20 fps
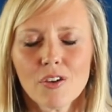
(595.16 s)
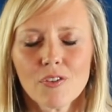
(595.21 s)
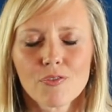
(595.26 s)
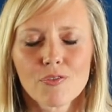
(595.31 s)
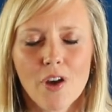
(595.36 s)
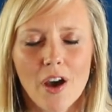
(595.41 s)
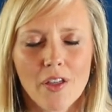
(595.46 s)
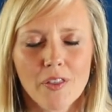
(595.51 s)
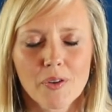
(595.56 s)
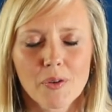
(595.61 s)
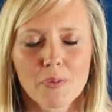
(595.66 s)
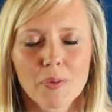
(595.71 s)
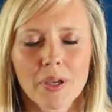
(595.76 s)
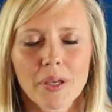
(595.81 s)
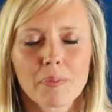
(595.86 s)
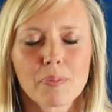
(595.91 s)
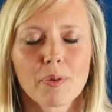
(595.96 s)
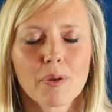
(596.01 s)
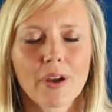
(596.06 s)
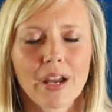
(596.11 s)
Father,
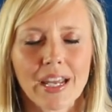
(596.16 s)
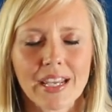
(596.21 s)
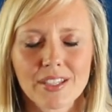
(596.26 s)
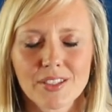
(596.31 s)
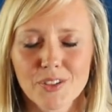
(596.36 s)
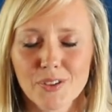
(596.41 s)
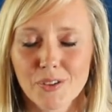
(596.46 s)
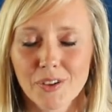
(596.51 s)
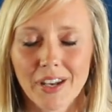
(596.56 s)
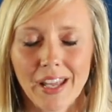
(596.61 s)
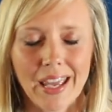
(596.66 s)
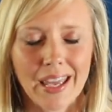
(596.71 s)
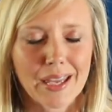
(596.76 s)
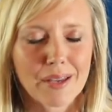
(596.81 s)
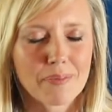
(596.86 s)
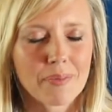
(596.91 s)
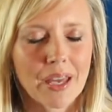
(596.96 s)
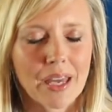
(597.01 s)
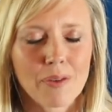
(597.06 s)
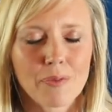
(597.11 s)
we praise your
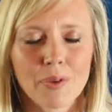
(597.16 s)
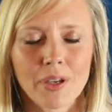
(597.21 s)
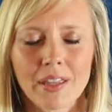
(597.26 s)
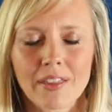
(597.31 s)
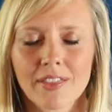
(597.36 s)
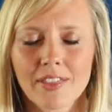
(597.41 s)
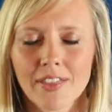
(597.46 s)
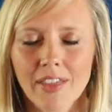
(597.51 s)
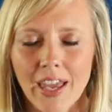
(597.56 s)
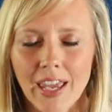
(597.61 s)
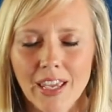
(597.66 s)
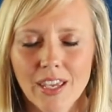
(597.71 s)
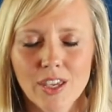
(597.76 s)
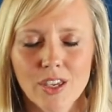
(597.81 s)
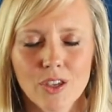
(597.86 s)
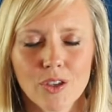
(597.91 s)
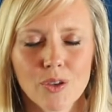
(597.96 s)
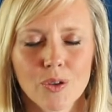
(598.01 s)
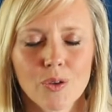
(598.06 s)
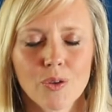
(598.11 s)
name and we
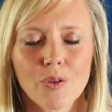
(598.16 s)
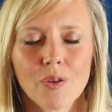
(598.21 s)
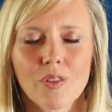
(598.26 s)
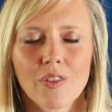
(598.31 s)
thank you